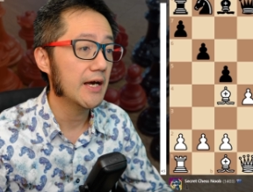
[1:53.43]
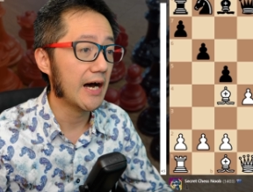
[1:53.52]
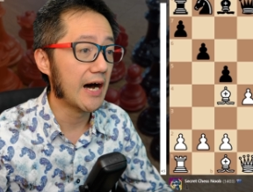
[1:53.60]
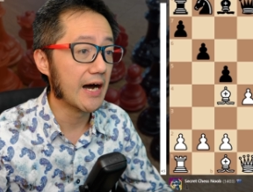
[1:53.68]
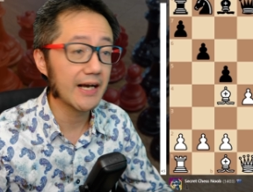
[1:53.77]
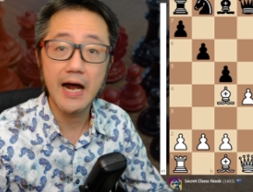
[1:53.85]

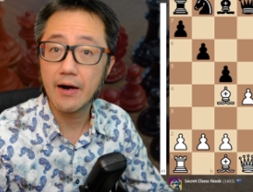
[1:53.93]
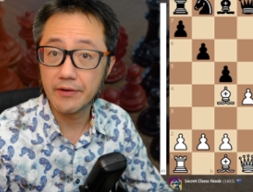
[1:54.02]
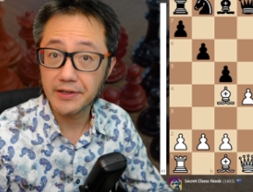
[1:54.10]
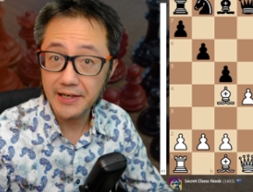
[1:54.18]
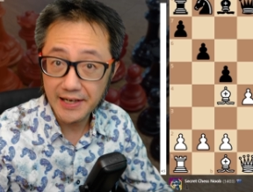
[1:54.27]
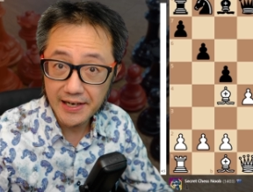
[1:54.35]
uh,
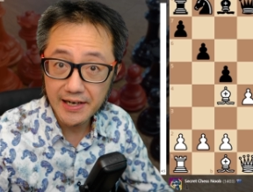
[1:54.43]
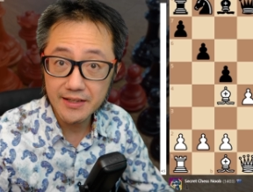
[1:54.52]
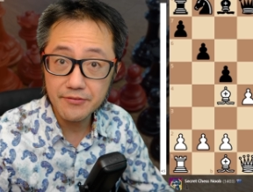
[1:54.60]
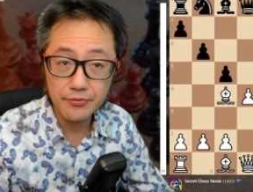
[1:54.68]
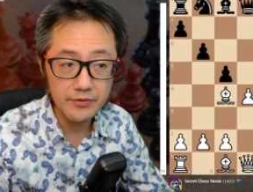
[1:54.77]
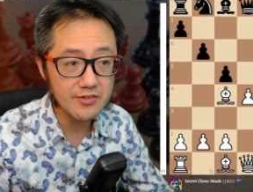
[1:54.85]

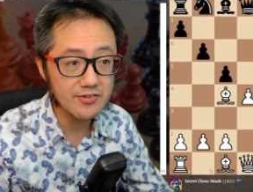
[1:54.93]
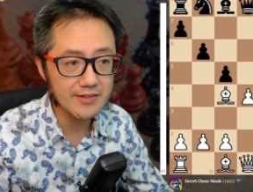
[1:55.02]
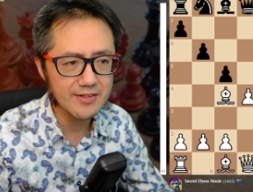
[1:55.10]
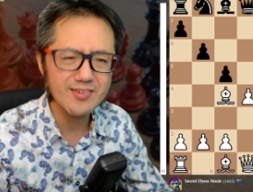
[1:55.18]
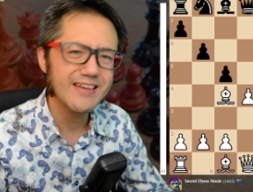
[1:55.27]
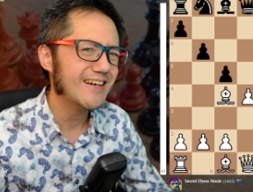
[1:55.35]
Khan for
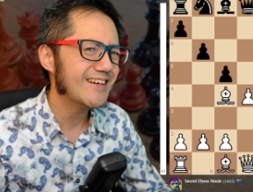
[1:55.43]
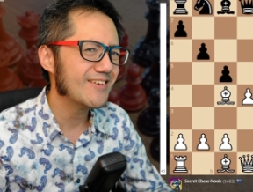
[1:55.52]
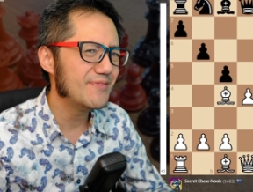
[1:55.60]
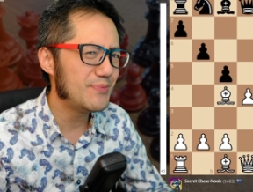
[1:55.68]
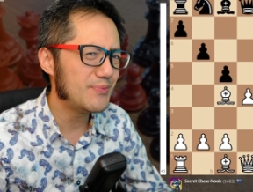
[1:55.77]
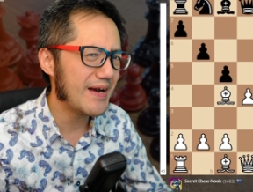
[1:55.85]
instance,
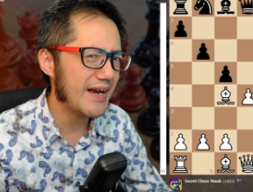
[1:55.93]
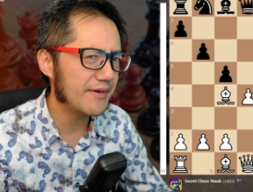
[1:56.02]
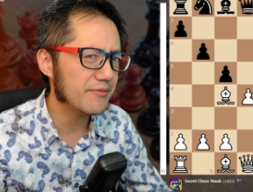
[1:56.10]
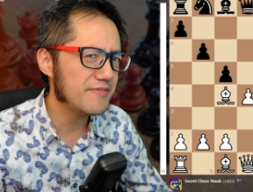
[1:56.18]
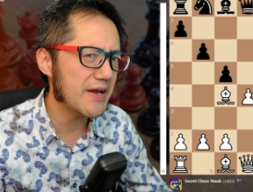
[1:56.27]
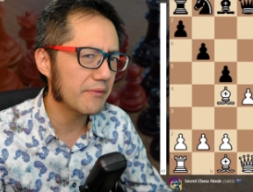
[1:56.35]
rare,
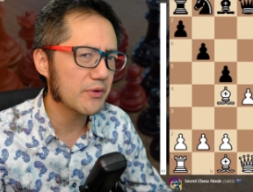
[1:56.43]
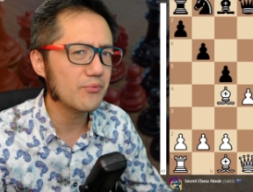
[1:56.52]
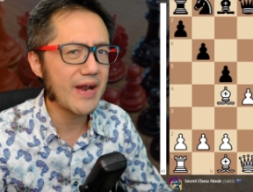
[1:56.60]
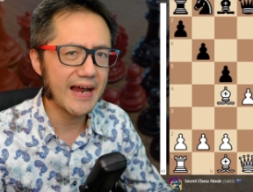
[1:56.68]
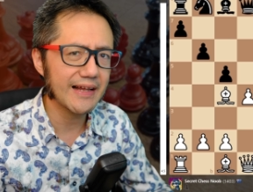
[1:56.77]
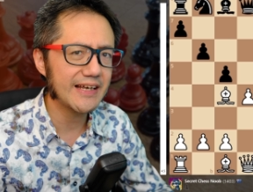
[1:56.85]
very
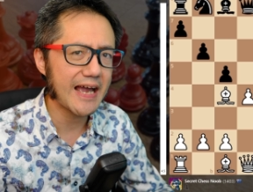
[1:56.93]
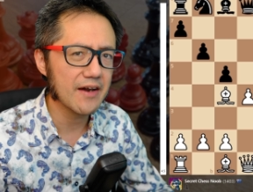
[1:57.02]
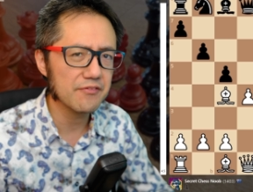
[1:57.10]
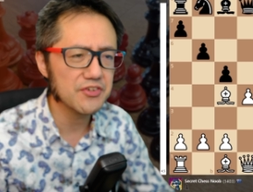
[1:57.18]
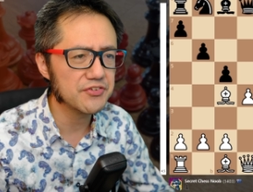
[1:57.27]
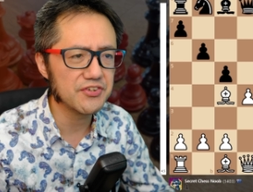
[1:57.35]
rarely out
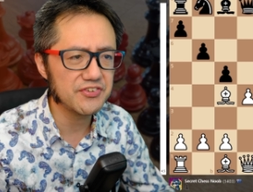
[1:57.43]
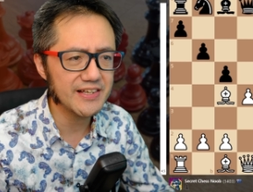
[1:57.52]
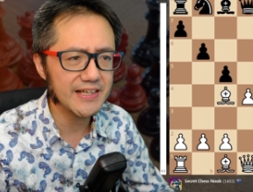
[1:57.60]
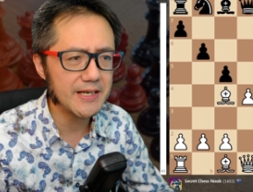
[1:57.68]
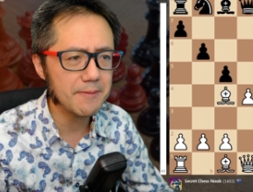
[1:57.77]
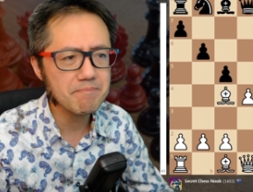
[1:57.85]
of the
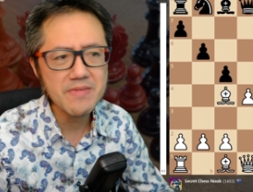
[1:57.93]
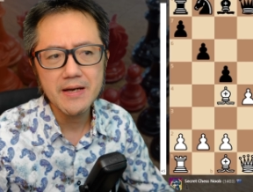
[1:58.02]
Sicilian,